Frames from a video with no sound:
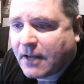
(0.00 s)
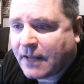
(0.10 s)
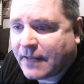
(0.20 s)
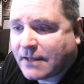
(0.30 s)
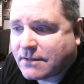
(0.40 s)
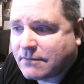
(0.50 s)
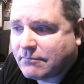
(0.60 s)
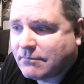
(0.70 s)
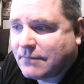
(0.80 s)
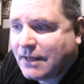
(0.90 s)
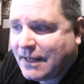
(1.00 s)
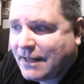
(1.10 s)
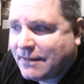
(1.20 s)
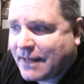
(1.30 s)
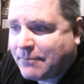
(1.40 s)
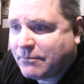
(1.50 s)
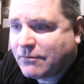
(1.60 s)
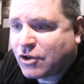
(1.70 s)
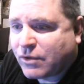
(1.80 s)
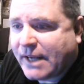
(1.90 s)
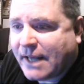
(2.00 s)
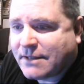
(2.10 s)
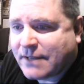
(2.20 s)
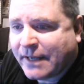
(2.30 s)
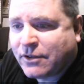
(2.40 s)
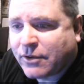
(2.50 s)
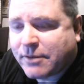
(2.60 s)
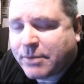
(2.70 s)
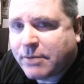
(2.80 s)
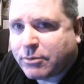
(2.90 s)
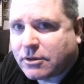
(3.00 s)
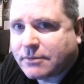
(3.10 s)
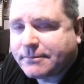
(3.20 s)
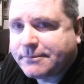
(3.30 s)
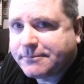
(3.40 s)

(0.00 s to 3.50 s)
And that's that creates ignorant people.